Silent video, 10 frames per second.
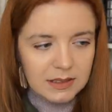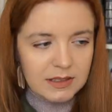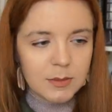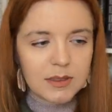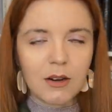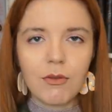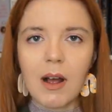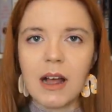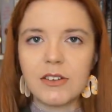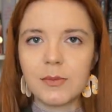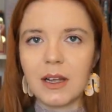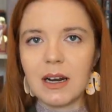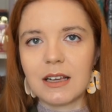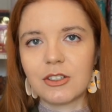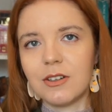It seems like a random
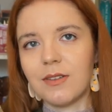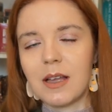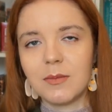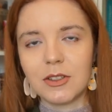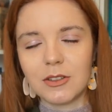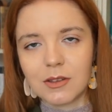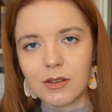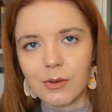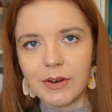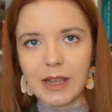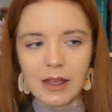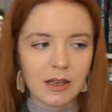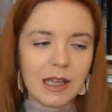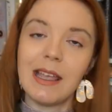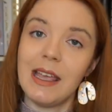collection of items just thrown
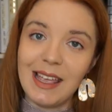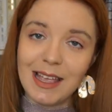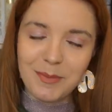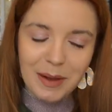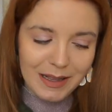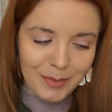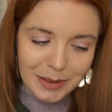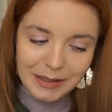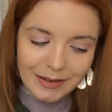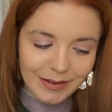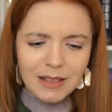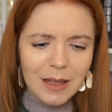together, in my opinion.